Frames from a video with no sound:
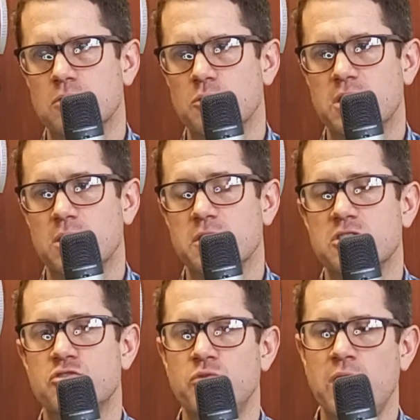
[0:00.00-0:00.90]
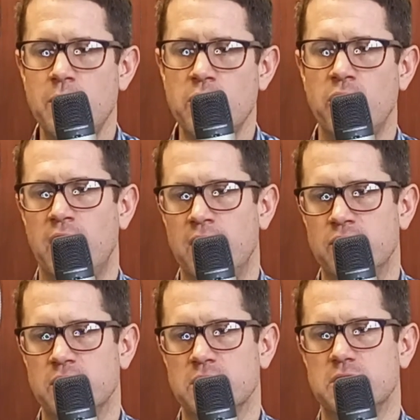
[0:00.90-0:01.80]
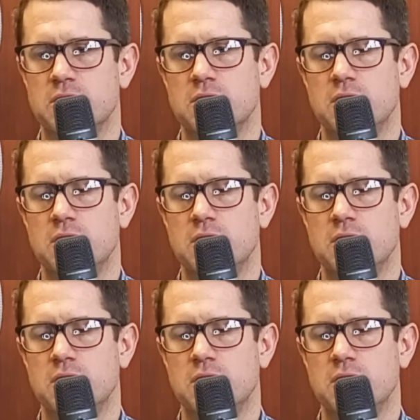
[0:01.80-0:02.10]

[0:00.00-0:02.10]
will become extremely relevant